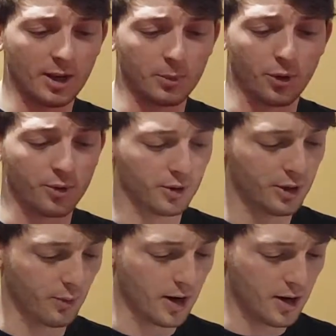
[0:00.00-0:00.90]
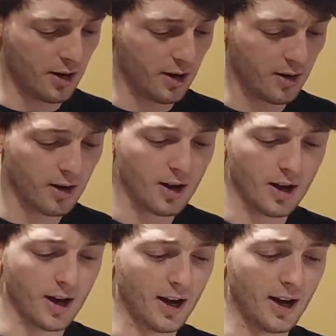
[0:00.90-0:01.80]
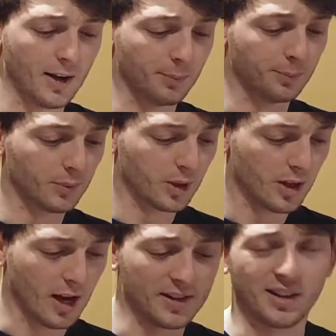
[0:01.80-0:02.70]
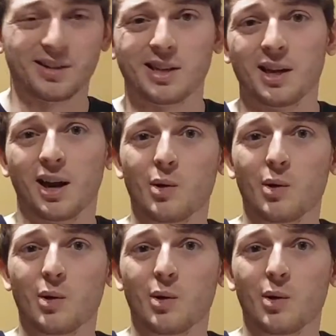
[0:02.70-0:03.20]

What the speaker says: that I'm currently writing in. As I said,